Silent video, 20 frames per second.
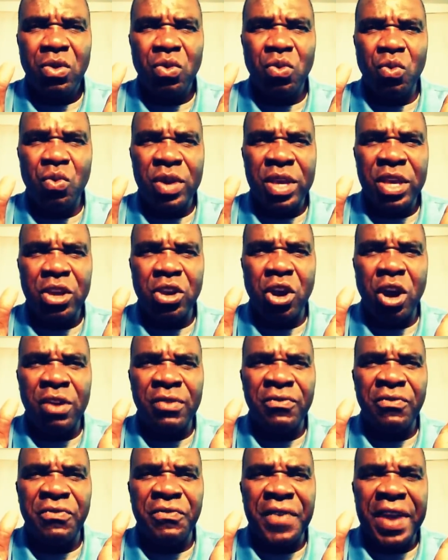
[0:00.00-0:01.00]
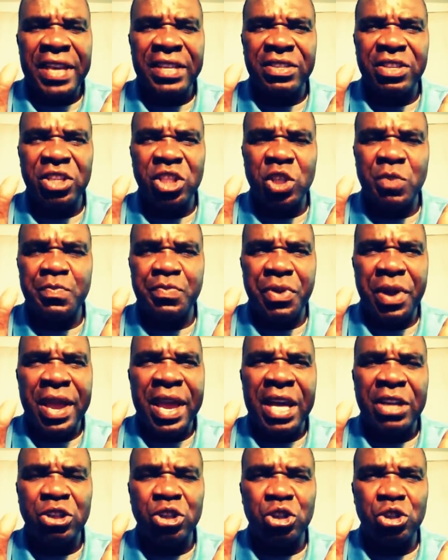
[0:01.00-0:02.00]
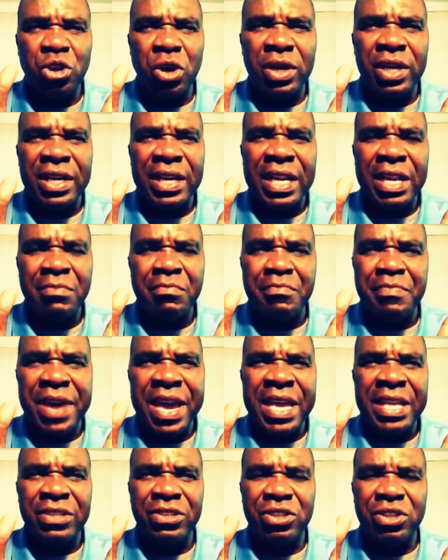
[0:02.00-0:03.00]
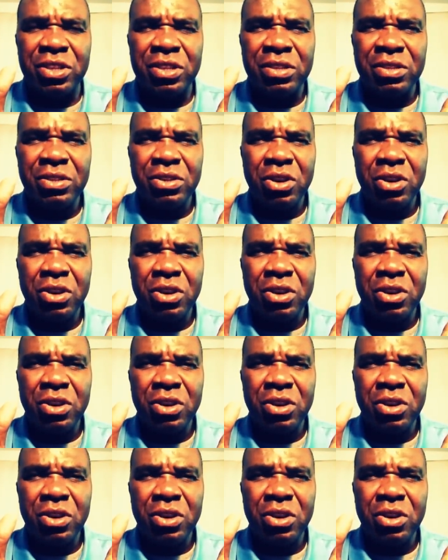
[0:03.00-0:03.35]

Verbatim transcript: we confess this prayer solidly based